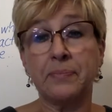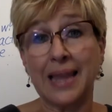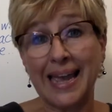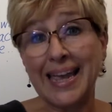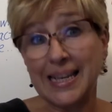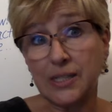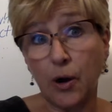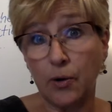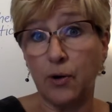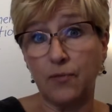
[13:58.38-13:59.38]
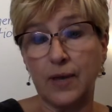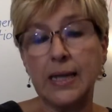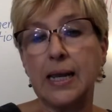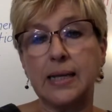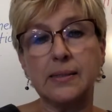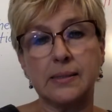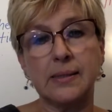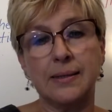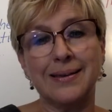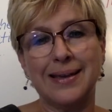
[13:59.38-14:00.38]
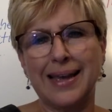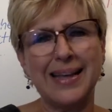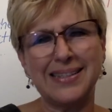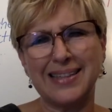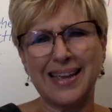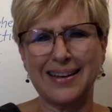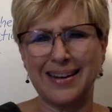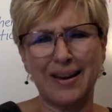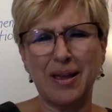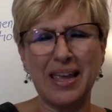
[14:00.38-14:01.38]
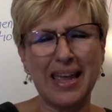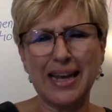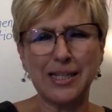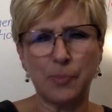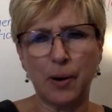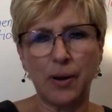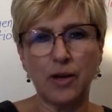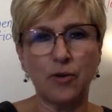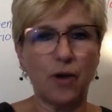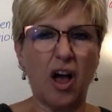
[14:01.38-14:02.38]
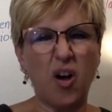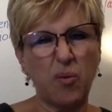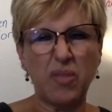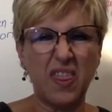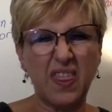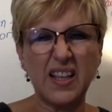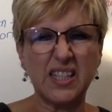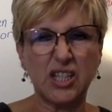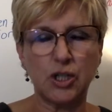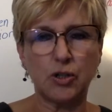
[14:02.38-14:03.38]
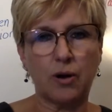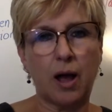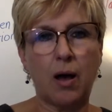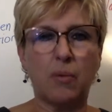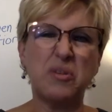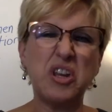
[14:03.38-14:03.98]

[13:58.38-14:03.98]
He has hurt her feelings. He's saying, "Gettysburg in your home, this is your home.